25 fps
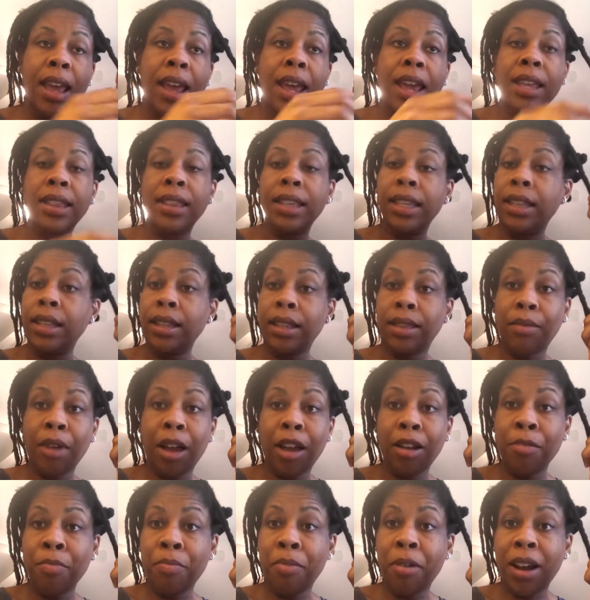And then the
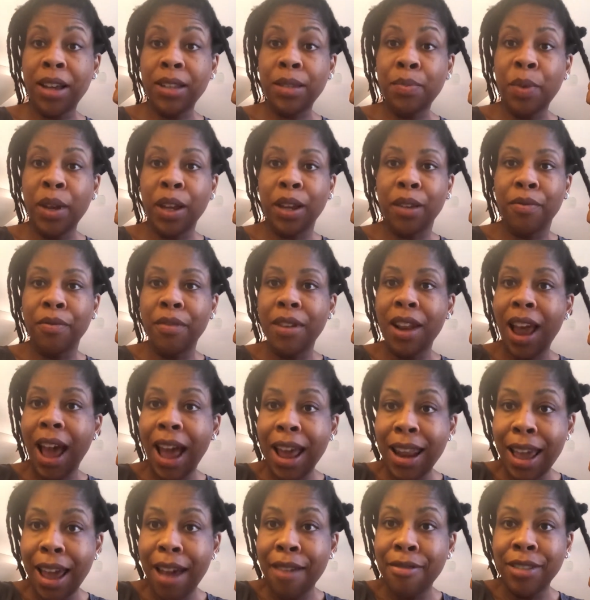thought and prospect of
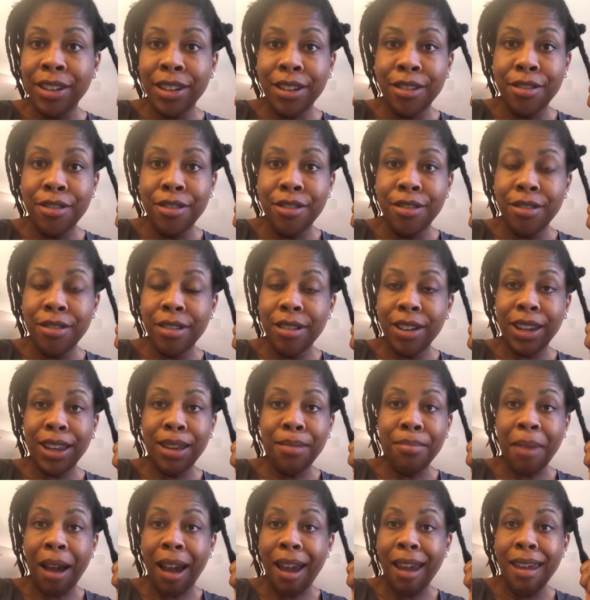not having to
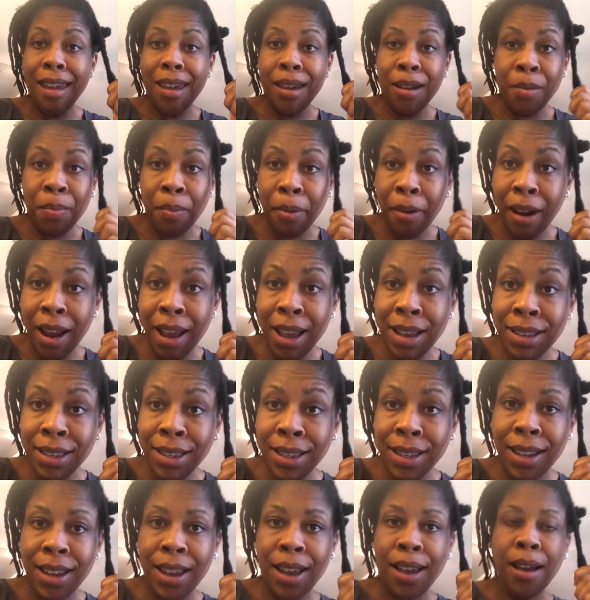get my hair
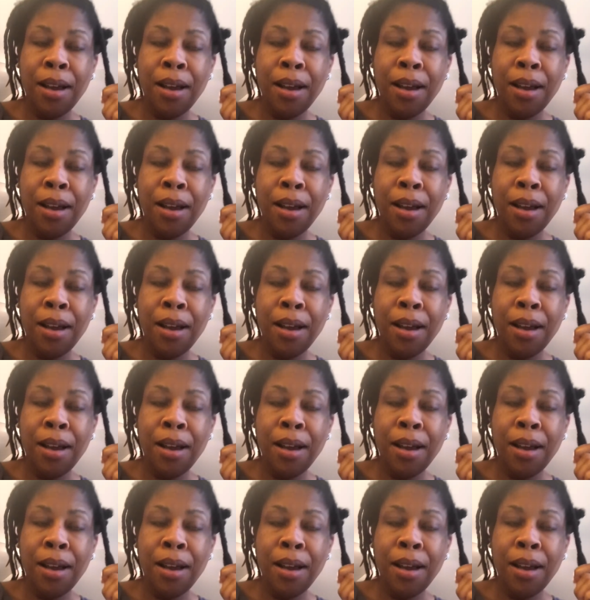pressed,